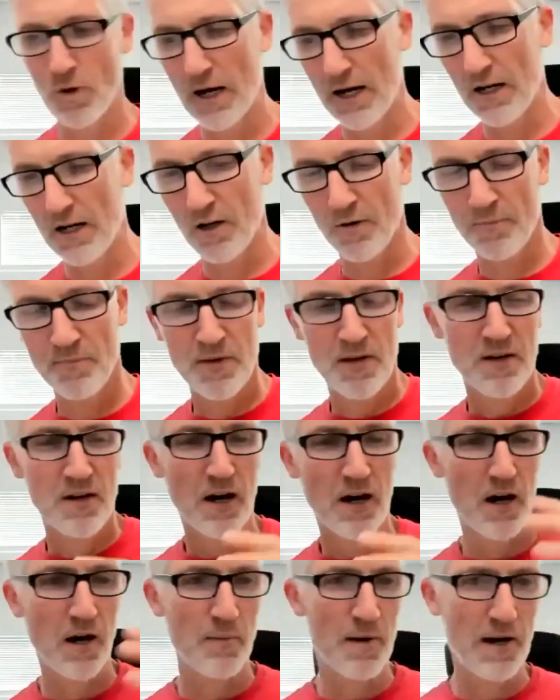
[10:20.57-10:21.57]
while
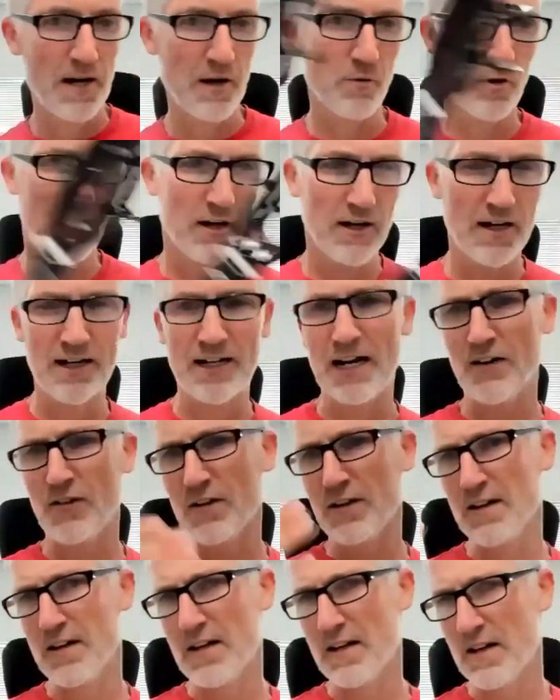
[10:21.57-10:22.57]
uh, anywhere
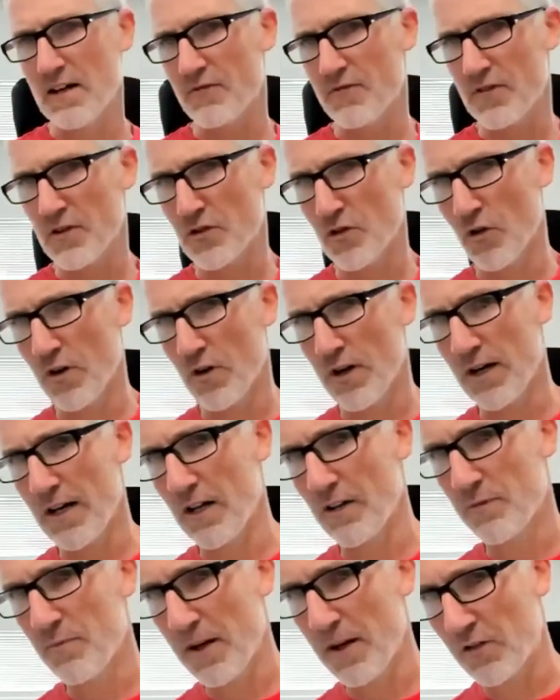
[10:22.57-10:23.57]
again if you're joining
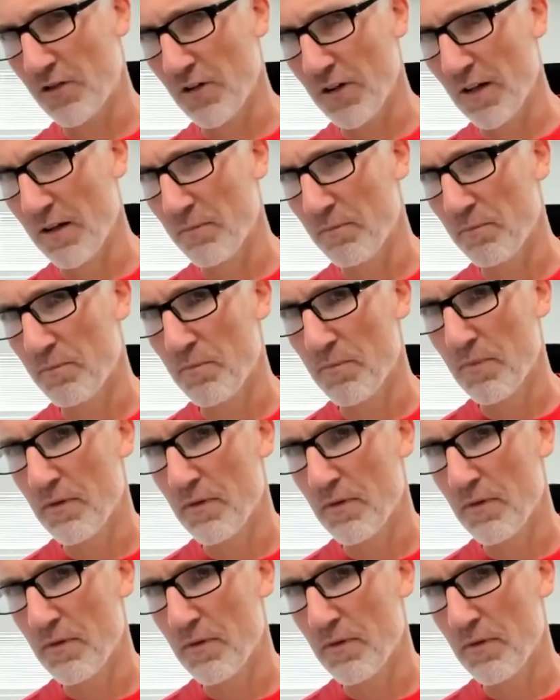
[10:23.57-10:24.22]
us make sure that